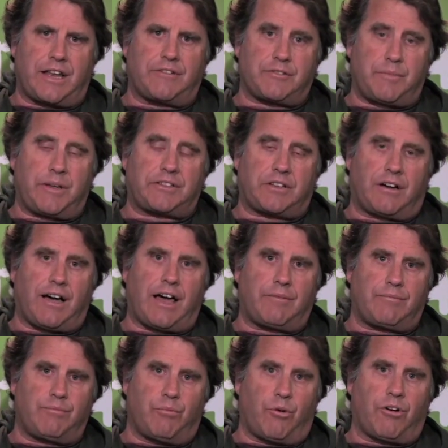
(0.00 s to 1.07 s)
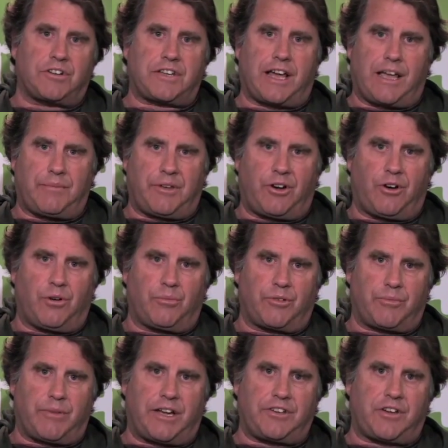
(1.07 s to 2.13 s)
and I've spent a lot more time at home
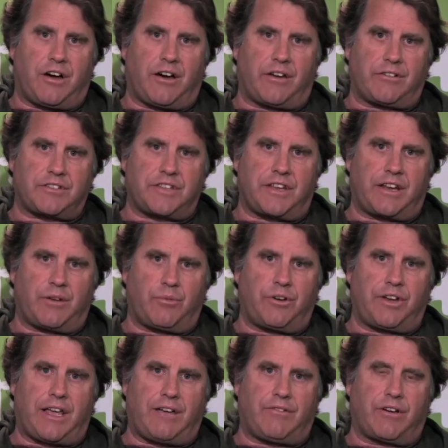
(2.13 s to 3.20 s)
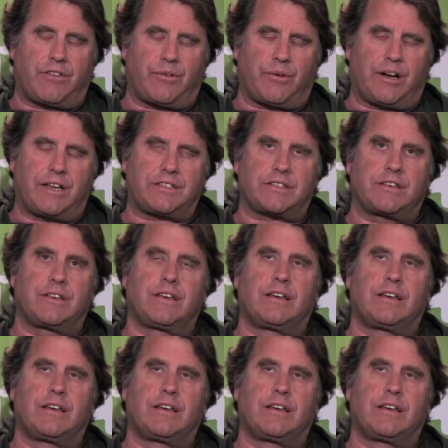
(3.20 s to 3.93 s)
with my daughters than I would have otherwise.